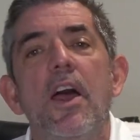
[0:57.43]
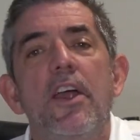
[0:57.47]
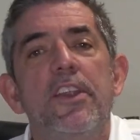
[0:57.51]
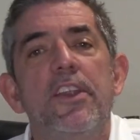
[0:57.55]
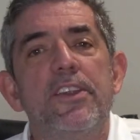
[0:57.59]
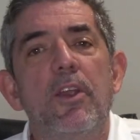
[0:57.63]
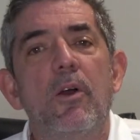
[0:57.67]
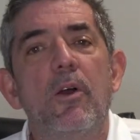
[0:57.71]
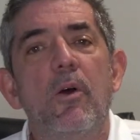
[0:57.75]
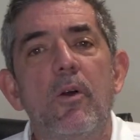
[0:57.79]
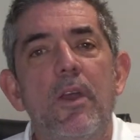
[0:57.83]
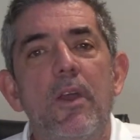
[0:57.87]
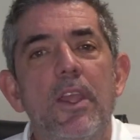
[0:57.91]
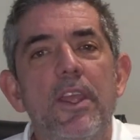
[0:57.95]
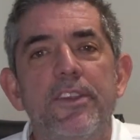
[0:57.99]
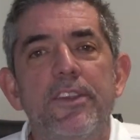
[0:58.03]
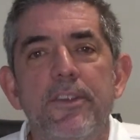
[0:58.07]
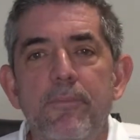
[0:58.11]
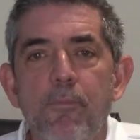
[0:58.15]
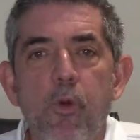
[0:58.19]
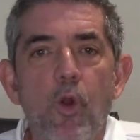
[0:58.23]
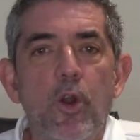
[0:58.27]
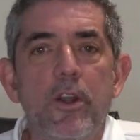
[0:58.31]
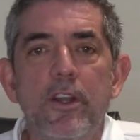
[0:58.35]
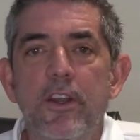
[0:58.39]
So it's
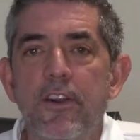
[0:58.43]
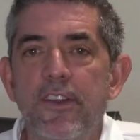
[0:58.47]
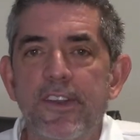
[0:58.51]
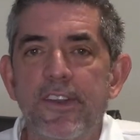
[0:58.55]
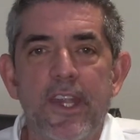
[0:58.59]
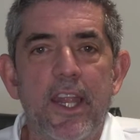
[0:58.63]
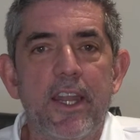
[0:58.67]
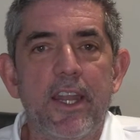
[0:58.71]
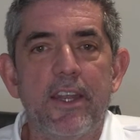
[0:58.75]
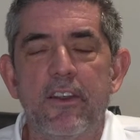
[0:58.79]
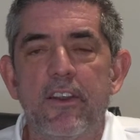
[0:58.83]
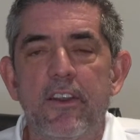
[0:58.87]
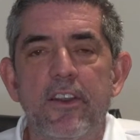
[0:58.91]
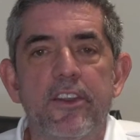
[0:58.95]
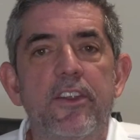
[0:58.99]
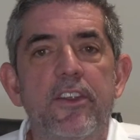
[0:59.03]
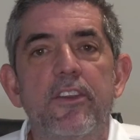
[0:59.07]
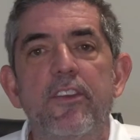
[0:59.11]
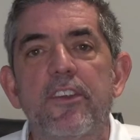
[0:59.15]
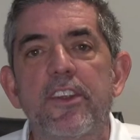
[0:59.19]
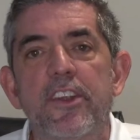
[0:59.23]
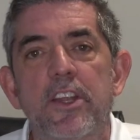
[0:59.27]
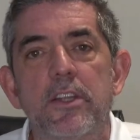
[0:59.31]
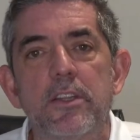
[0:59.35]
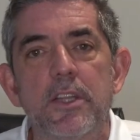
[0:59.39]
important to understand that
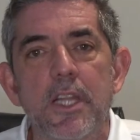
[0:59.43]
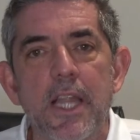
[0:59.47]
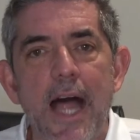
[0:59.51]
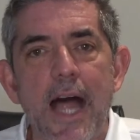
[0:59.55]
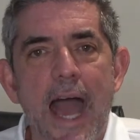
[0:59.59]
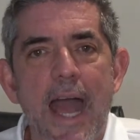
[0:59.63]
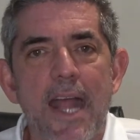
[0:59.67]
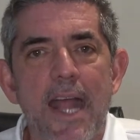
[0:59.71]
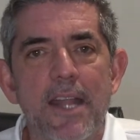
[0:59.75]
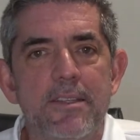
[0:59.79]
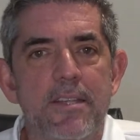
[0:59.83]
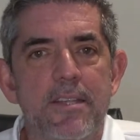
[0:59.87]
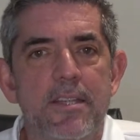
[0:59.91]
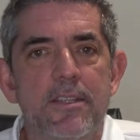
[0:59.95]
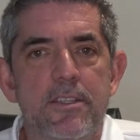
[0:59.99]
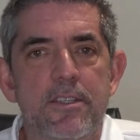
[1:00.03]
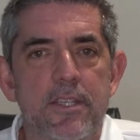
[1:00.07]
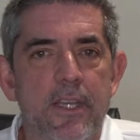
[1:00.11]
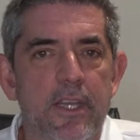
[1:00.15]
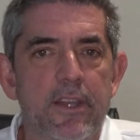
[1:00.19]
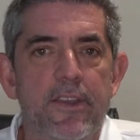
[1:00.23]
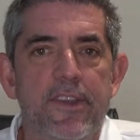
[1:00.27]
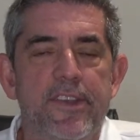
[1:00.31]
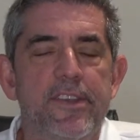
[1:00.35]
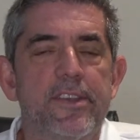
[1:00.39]
there's a lot to
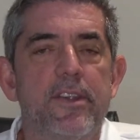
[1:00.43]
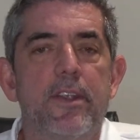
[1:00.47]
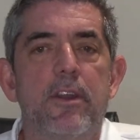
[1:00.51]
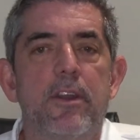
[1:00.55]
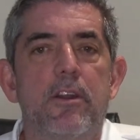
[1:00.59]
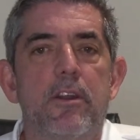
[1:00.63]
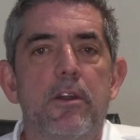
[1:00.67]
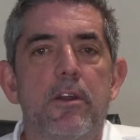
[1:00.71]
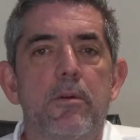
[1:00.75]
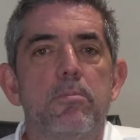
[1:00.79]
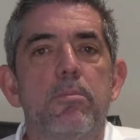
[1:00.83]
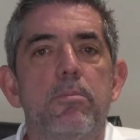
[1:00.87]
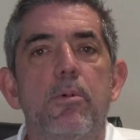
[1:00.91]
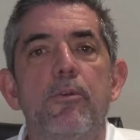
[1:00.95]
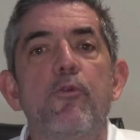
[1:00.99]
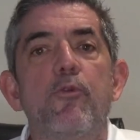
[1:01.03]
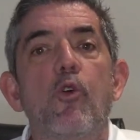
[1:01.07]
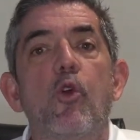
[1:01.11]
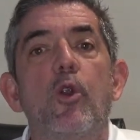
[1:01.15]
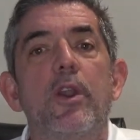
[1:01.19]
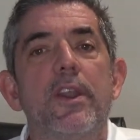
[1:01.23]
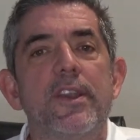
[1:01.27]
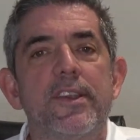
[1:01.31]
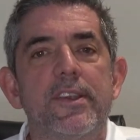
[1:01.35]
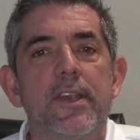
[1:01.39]
consider
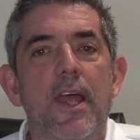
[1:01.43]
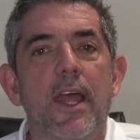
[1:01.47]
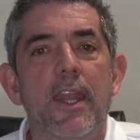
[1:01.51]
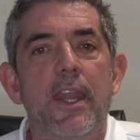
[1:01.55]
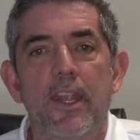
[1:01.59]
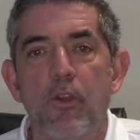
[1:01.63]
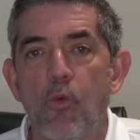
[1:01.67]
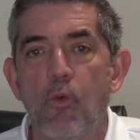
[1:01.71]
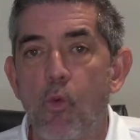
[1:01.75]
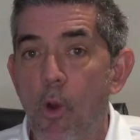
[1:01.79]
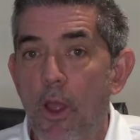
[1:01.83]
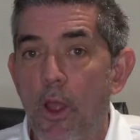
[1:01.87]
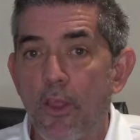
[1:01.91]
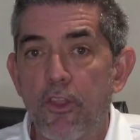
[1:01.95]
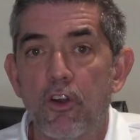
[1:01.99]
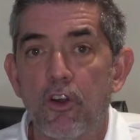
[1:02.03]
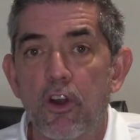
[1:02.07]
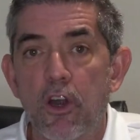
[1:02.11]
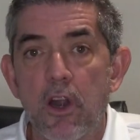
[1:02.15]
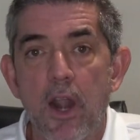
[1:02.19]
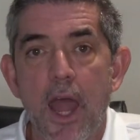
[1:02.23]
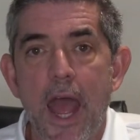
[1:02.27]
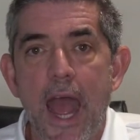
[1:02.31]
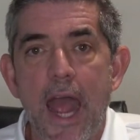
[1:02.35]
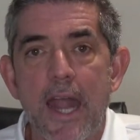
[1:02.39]
before deciding whether
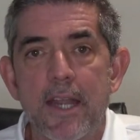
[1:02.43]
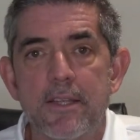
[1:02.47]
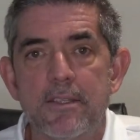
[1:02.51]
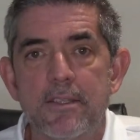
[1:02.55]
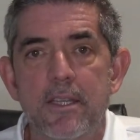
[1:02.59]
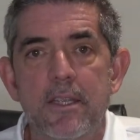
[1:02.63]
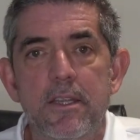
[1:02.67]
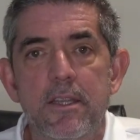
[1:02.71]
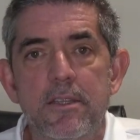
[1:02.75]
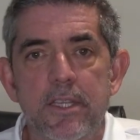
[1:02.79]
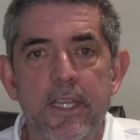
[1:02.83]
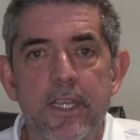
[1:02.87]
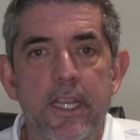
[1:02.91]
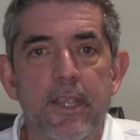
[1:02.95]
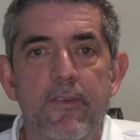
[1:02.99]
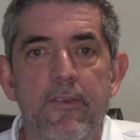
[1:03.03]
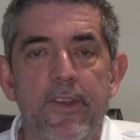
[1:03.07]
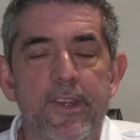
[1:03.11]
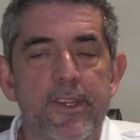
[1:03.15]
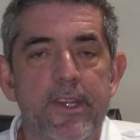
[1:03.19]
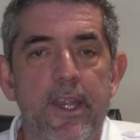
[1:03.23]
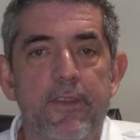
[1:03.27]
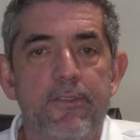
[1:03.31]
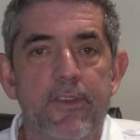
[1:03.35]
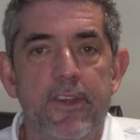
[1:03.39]
or not to give a
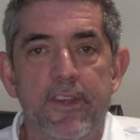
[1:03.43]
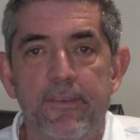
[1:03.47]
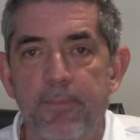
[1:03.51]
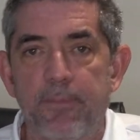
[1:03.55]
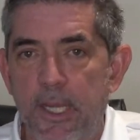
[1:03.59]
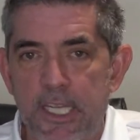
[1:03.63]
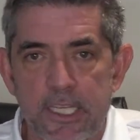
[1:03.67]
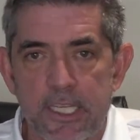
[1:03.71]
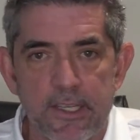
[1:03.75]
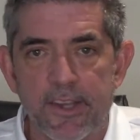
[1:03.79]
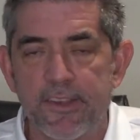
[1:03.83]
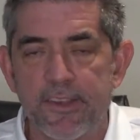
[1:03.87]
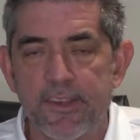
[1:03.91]
safety speech. And